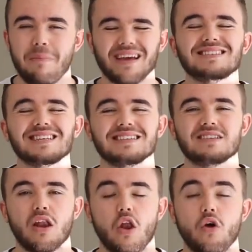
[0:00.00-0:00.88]
Makes
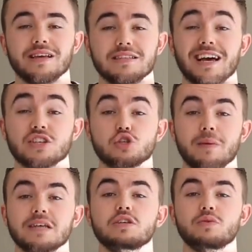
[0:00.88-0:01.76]
things a lot easier,
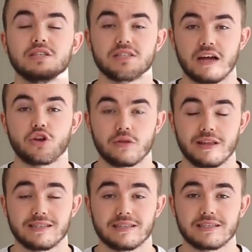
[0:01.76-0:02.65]
especially when you start
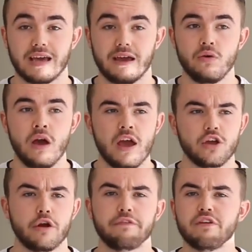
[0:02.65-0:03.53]
doing this at scale.
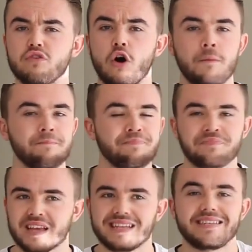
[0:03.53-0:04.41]
You know, you've got
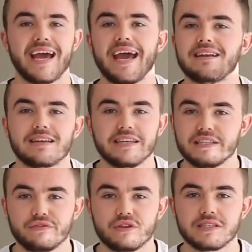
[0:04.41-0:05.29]
10
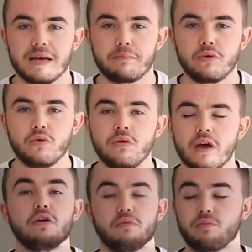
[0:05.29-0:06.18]
leads, for example, you
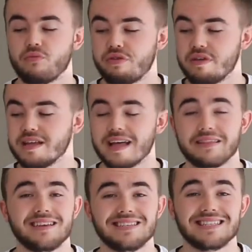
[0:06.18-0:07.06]
may not think
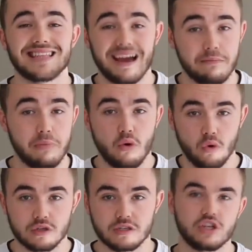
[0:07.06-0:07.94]
that this is that
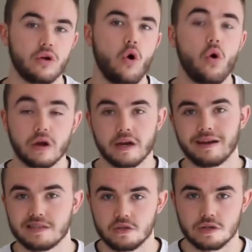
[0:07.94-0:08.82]
important, you know,
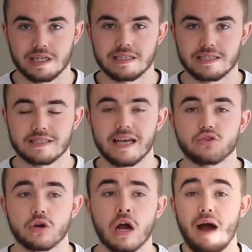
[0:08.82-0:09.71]
organizing your leads,
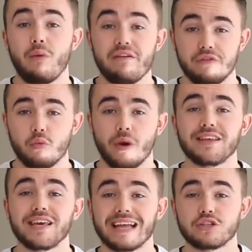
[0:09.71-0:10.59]
etc. However,
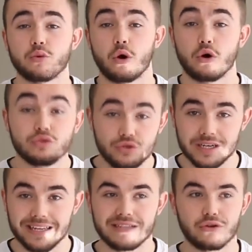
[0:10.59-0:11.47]
when you get to
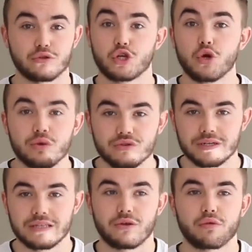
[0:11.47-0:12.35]
100 leads or
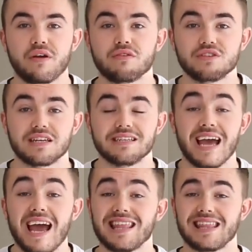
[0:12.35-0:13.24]
200 leads or 300
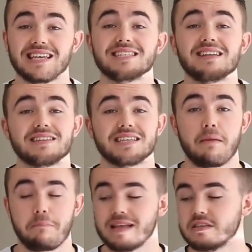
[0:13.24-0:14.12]
leads, things start to
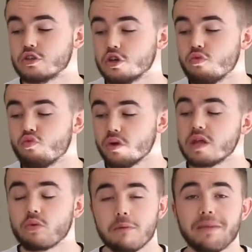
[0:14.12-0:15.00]
get messy. So you
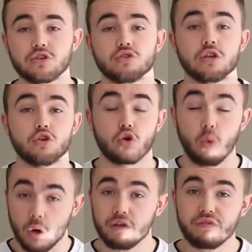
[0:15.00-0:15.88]
really want to make sure that your
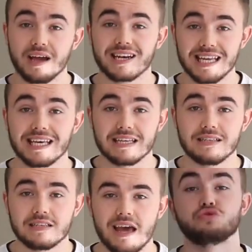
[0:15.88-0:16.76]
qualified
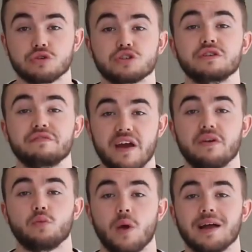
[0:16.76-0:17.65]
leads structured
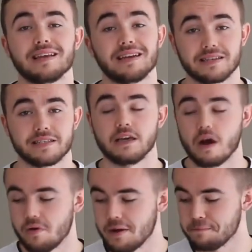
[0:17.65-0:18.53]
very well in a
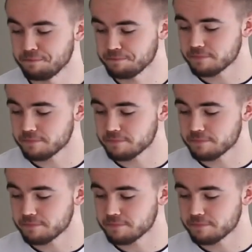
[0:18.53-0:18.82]
CRM.